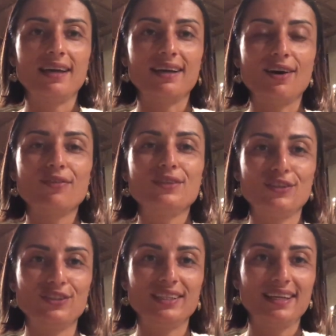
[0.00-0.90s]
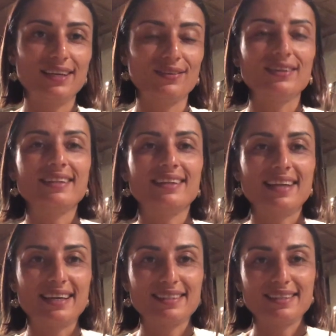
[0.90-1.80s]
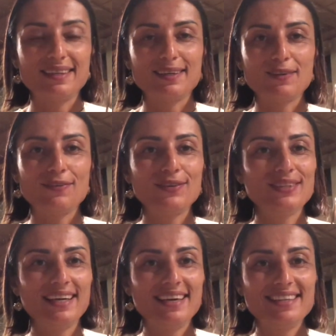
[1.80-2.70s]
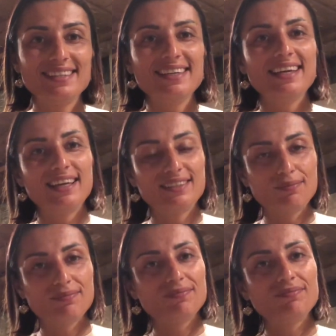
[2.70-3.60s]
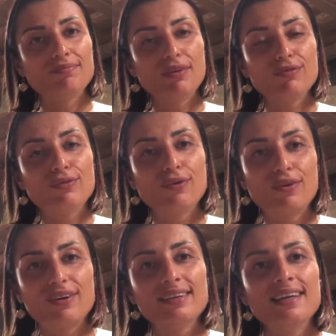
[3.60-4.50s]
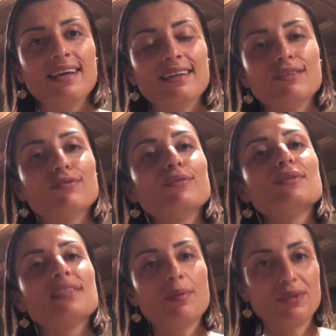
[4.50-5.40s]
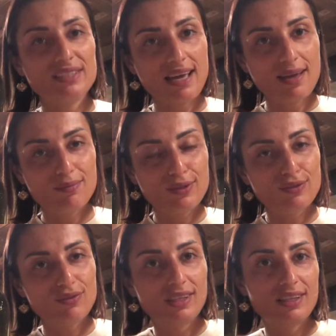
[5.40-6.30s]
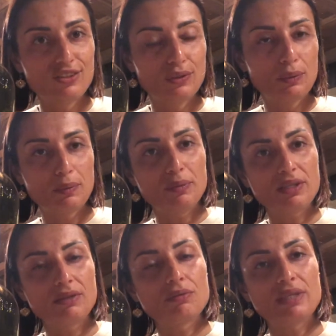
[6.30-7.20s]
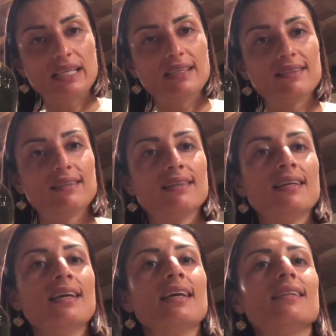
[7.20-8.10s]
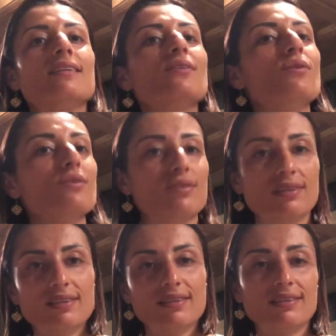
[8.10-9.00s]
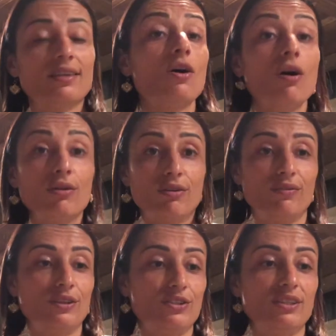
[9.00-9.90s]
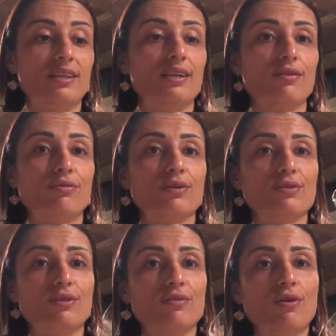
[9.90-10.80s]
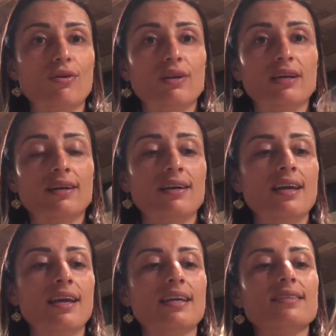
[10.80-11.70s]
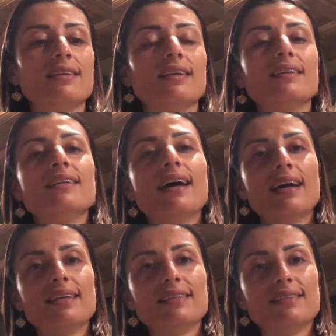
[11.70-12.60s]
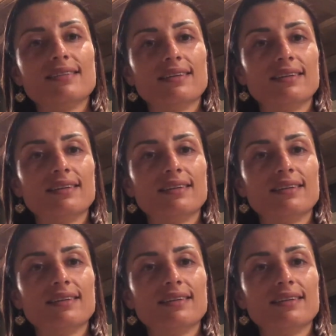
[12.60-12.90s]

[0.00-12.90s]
of the Cinerino in the next few days, and before the full summertime, the new vintage it will be released. The nose, the color of the Cinerino, first of all, is a nice,